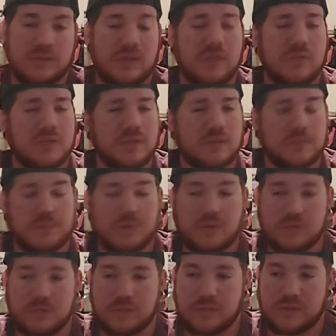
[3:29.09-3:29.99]
Don't want to
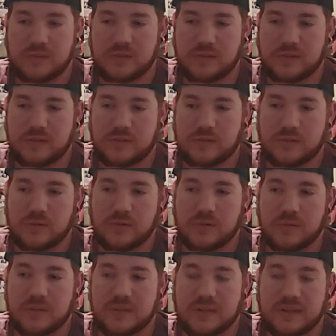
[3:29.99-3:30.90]
spoil too much of the
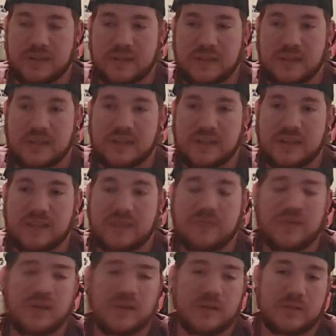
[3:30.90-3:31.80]
story, but it
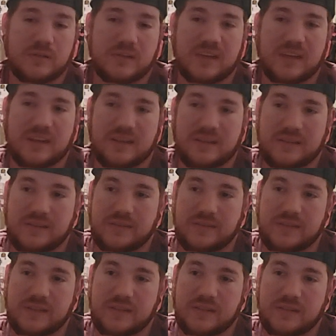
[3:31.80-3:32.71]
follows kind of the
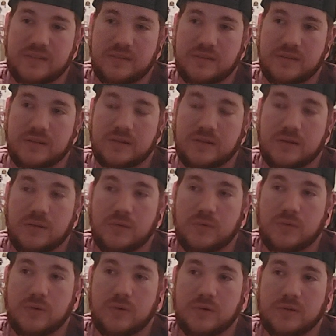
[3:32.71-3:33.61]
events of the Clone
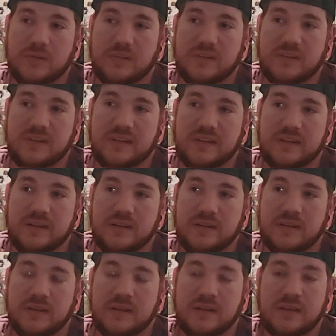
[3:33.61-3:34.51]
Wars, and then
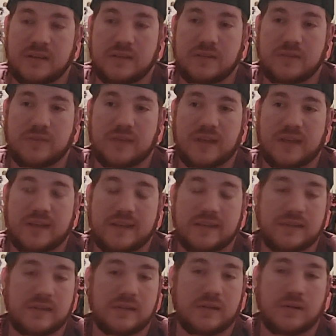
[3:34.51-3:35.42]
you fight,
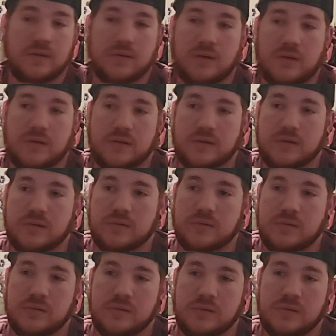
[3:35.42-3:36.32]
all
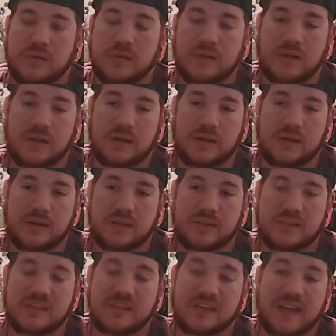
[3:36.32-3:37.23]
your
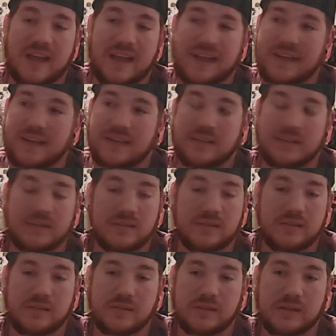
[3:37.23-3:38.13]

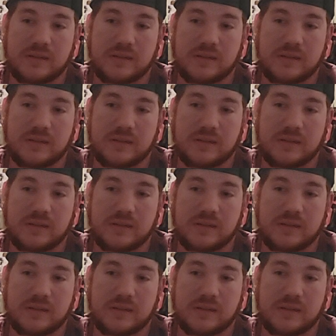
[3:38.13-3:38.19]
CIS,